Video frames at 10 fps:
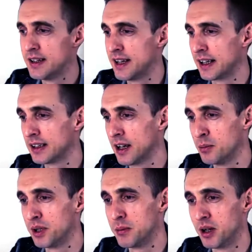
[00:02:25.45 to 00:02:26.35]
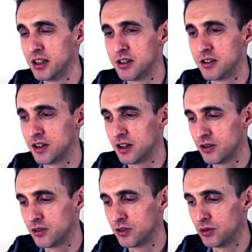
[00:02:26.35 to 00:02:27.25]
that company might decide
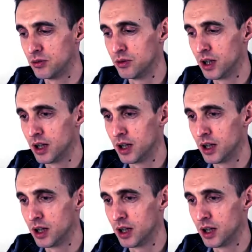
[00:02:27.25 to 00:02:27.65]
to